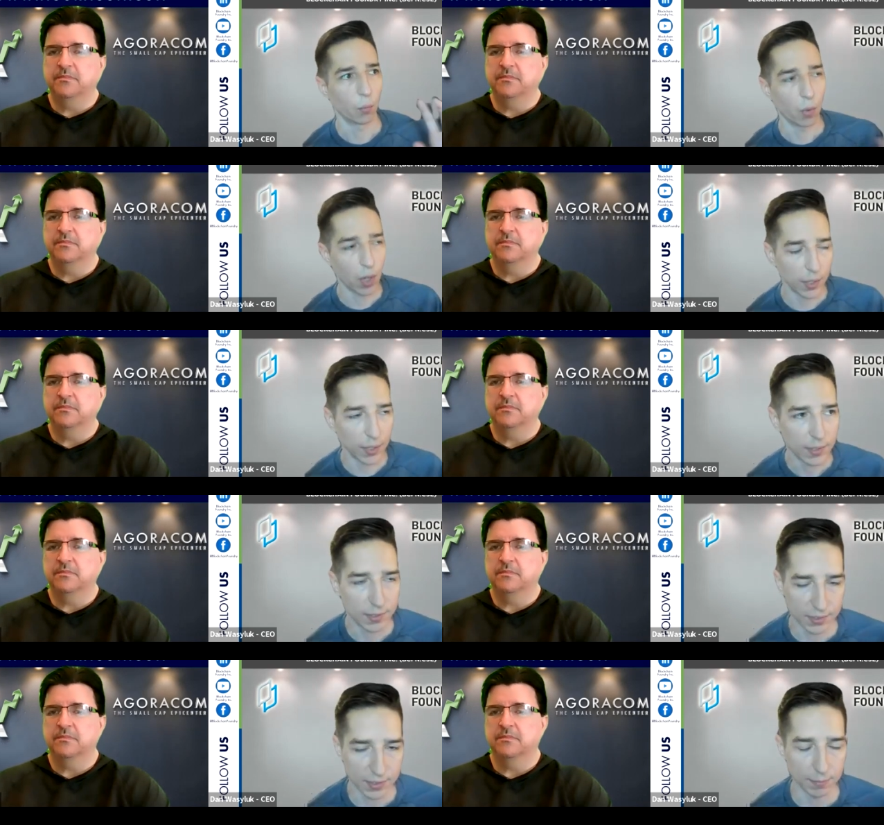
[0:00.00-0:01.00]
Speaker 1: one
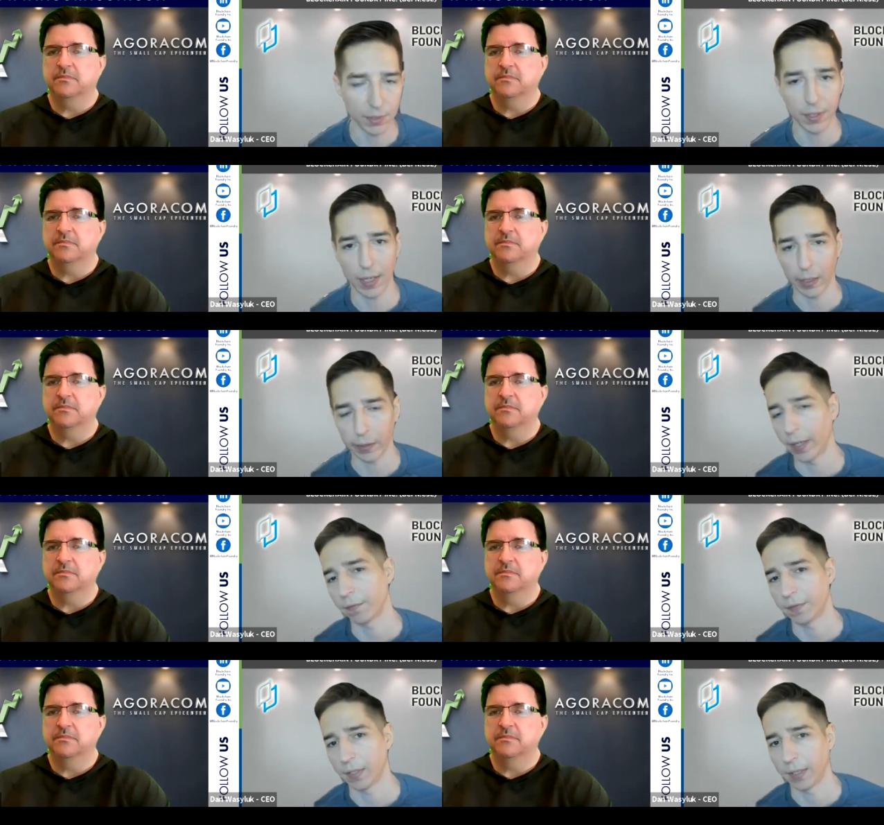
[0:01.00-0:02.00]
$60 million
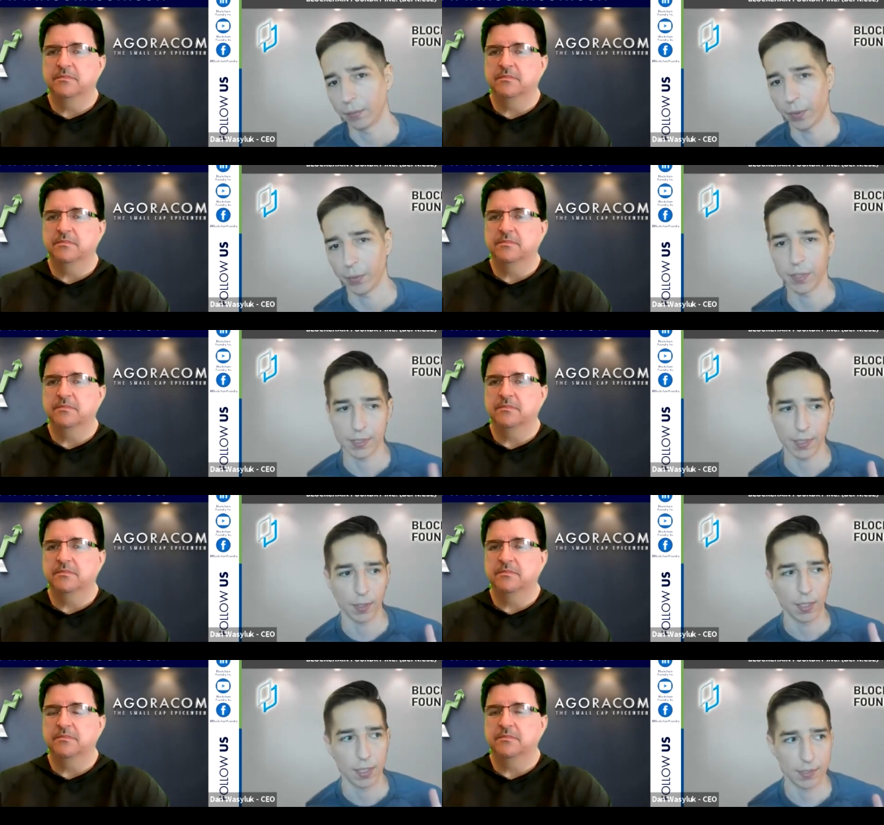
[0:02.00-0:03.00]
NFT. We want to
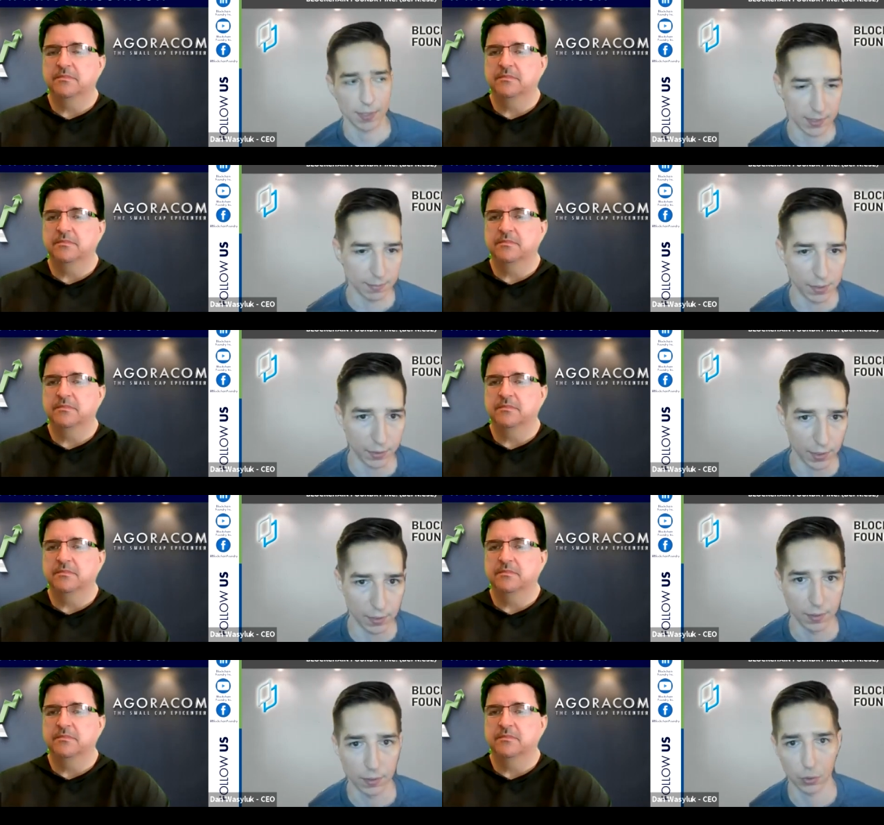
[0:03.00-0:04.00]
sell 60
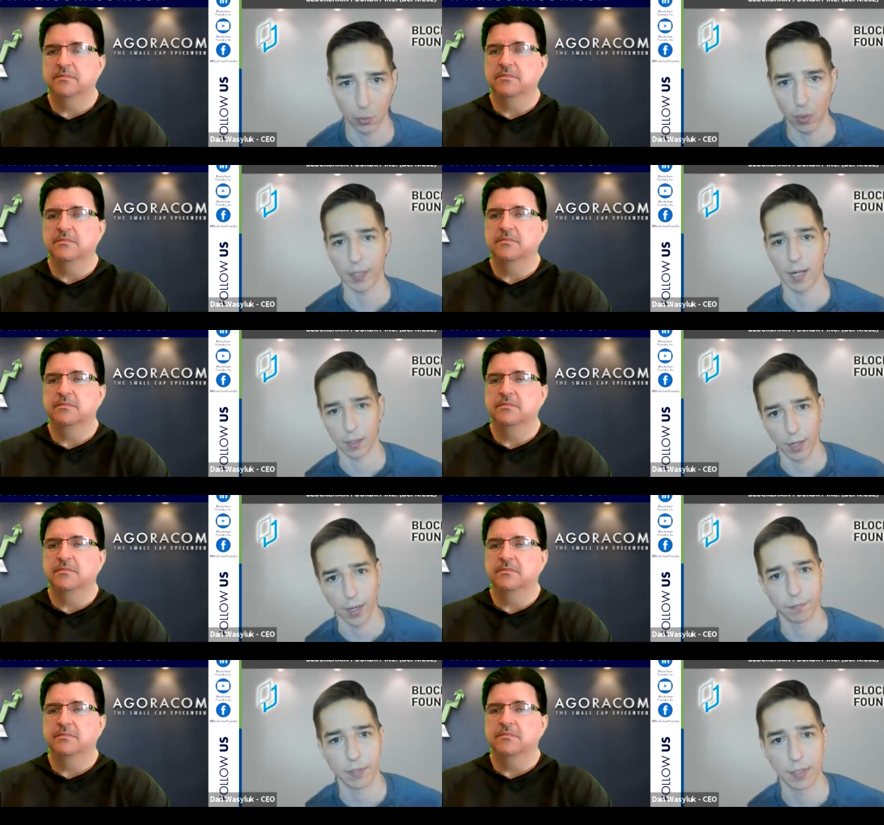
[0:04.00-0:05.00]
million $20
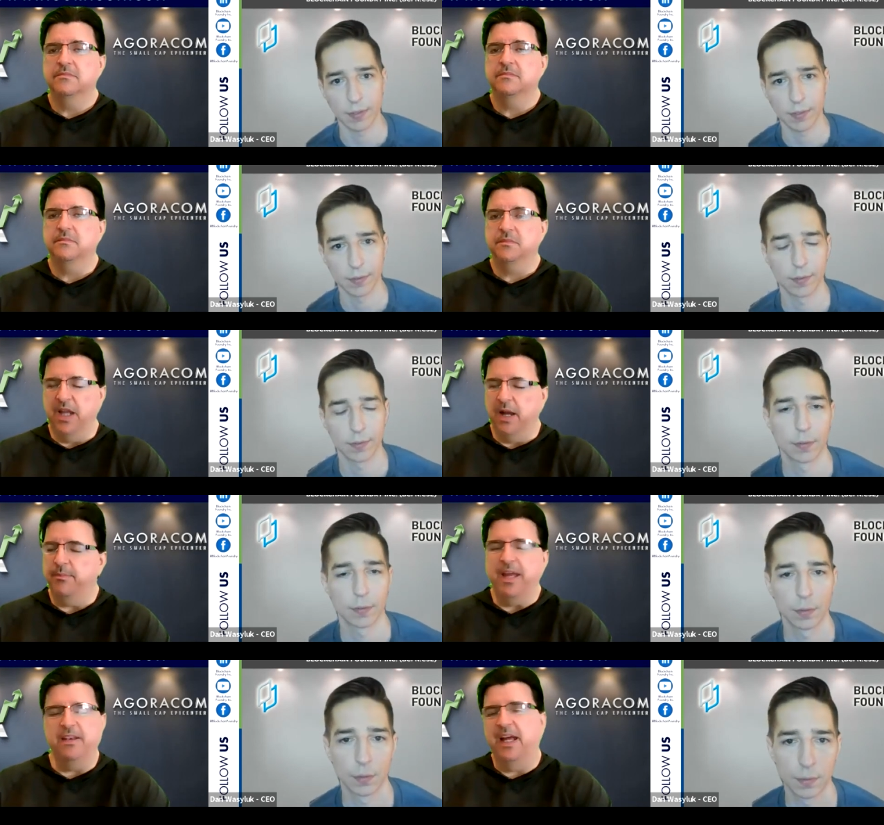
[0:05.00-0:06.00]
NFTs.
Speaker 2: Yeah.
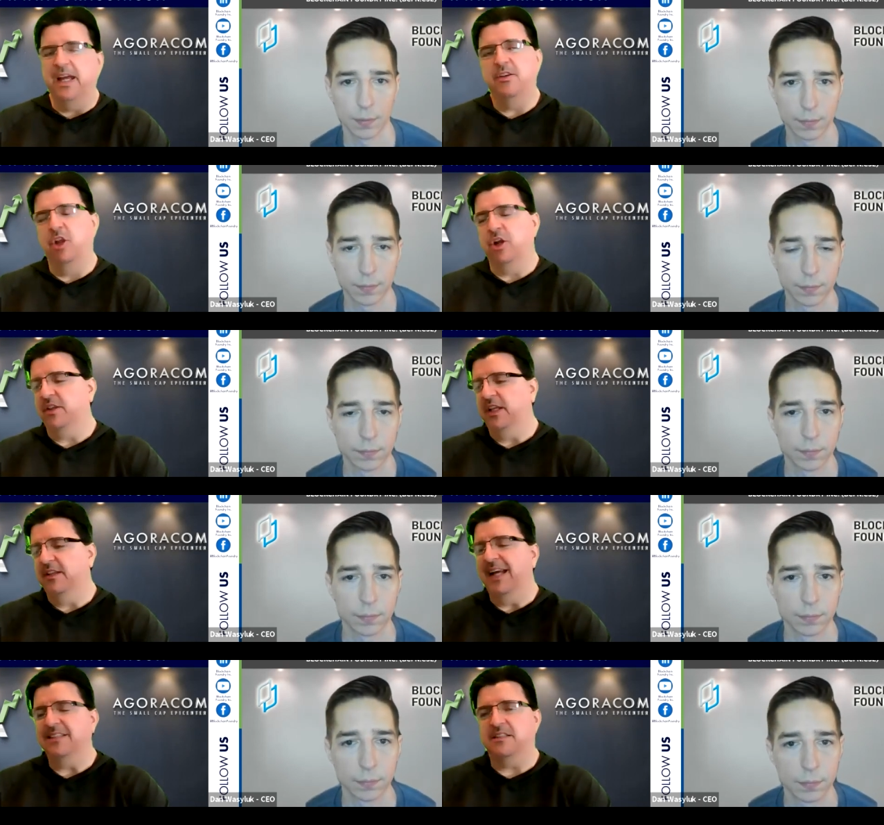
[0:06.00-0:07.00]
And, and look,
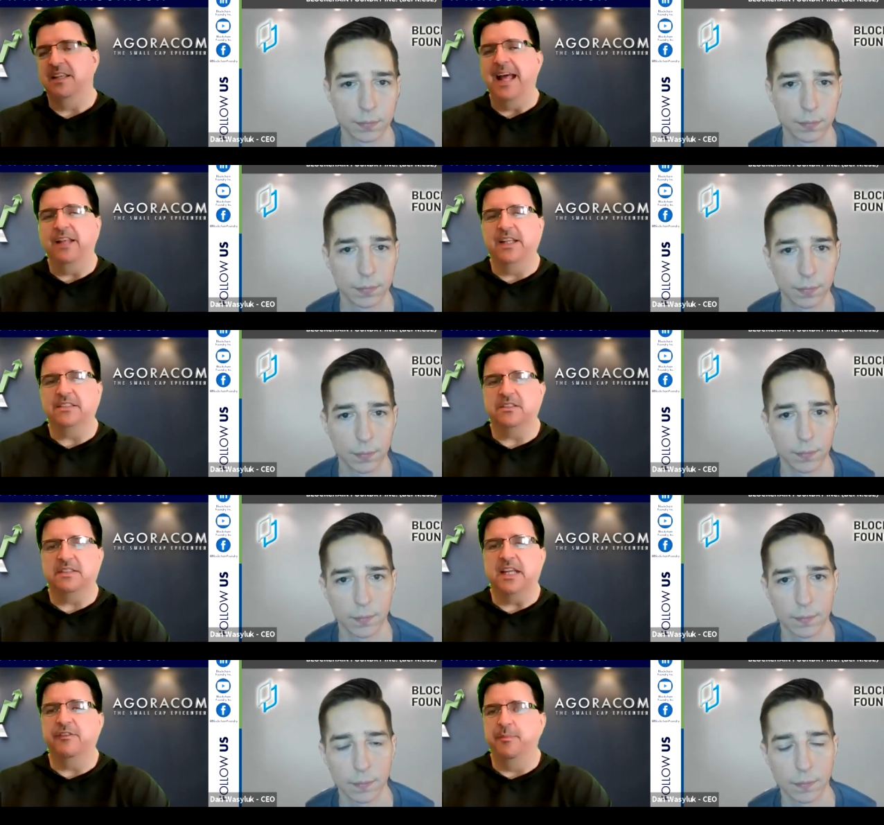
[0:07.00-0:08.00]
that's the, that's the
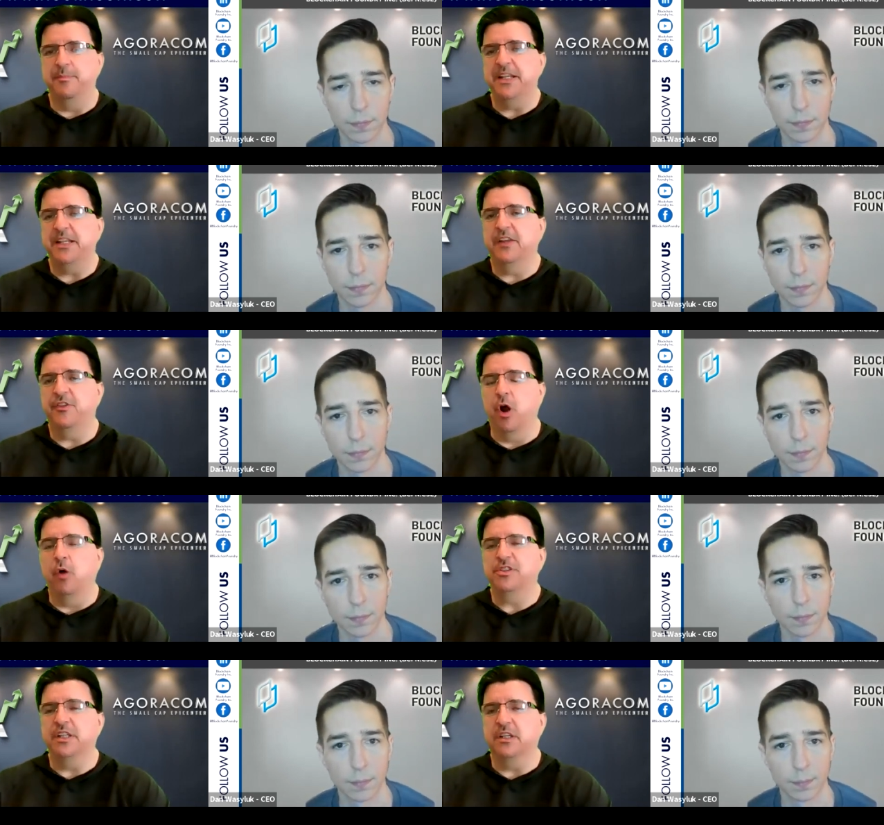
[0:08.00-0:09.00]
state of the media. They're
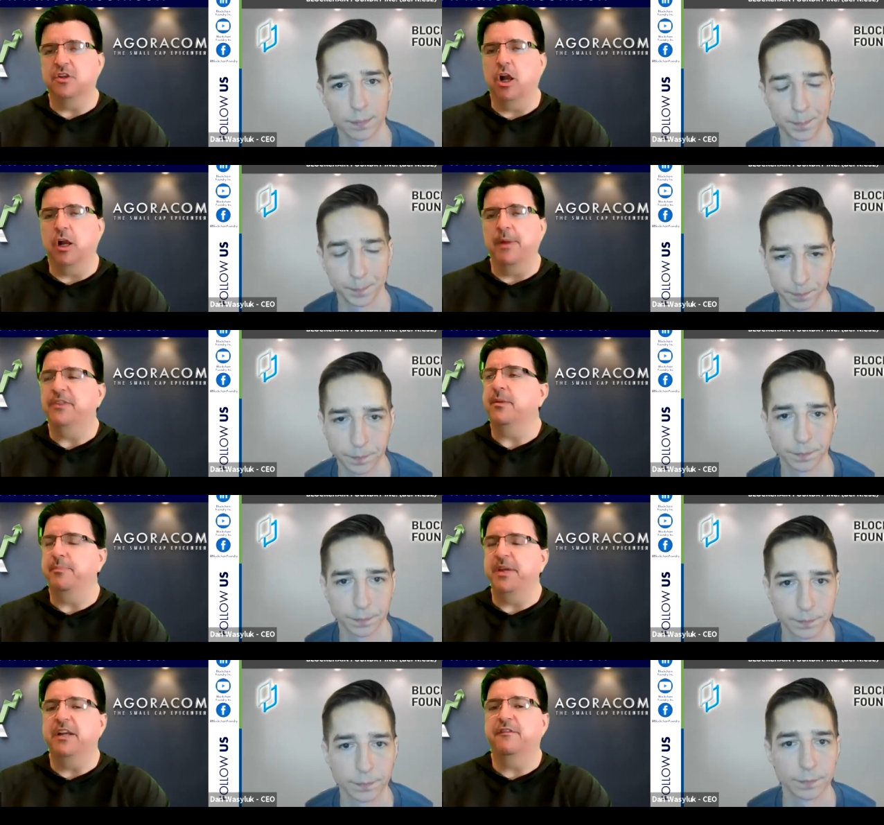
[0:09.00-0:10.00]
always going to talk about the
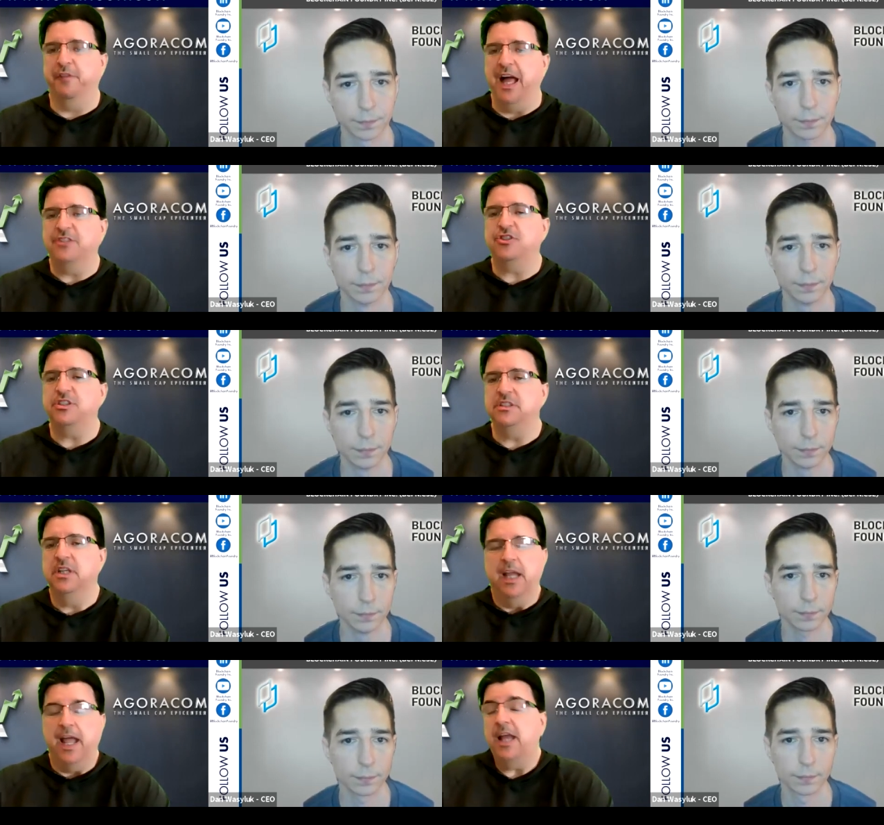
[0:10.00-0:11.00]
big flashy
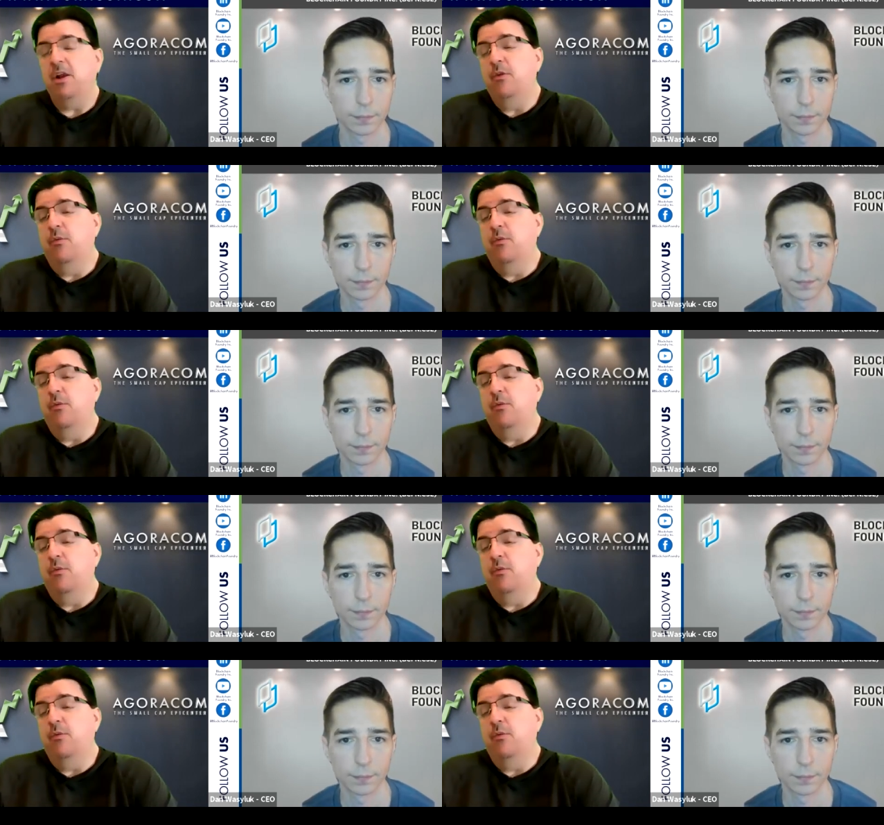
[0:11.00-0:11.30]
and, and